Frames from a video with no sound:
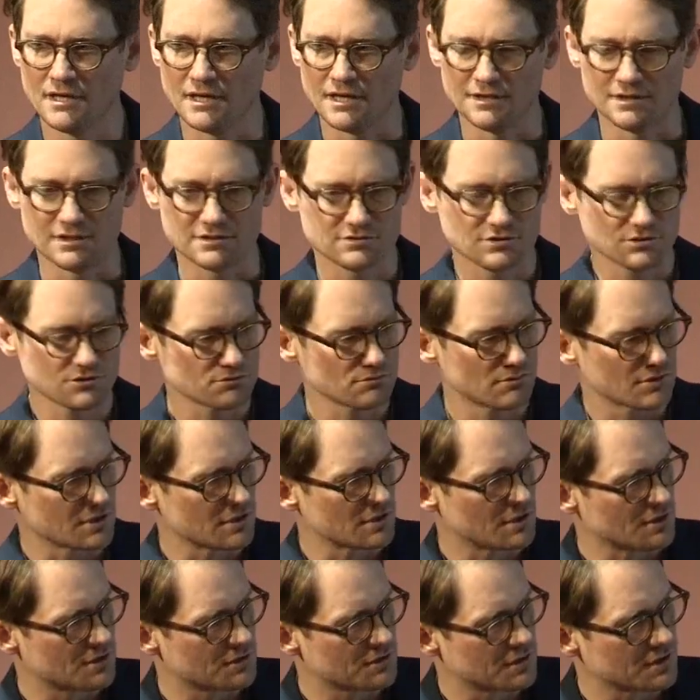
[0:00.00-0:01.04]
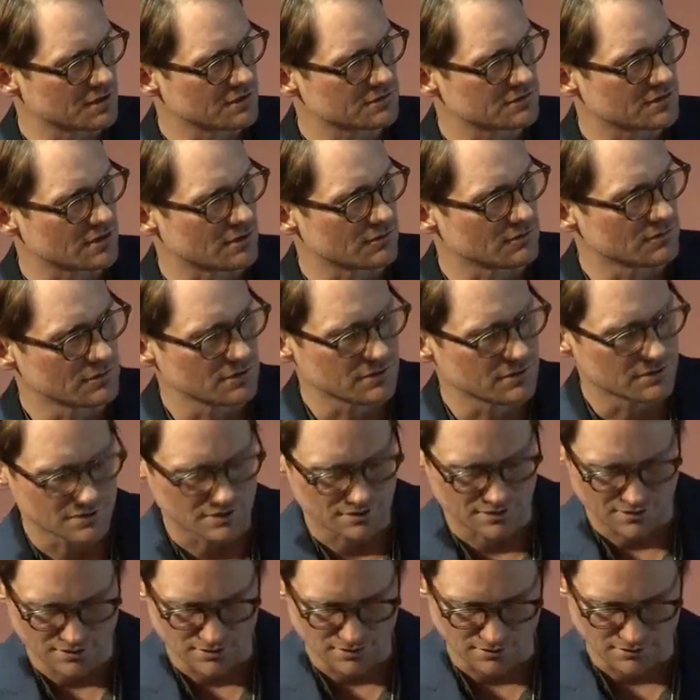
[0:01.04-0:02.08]
And this is one of the things that
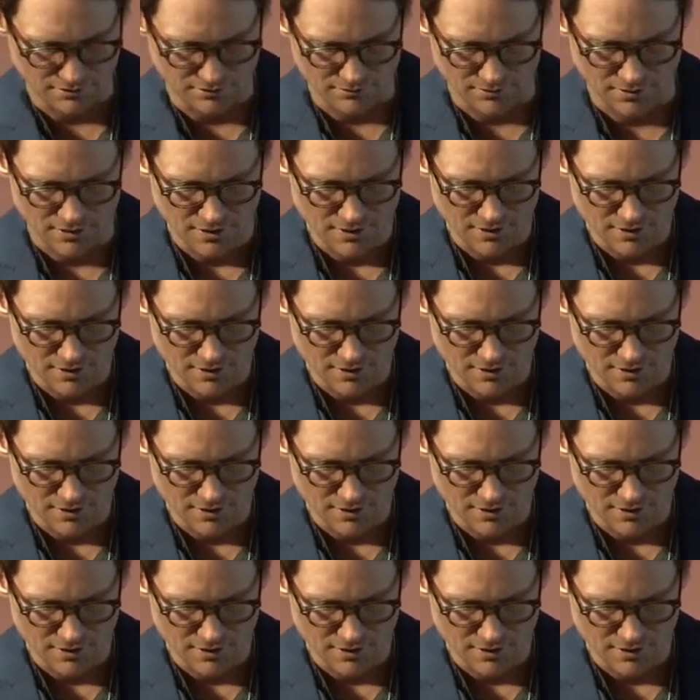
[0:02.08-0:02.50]
really,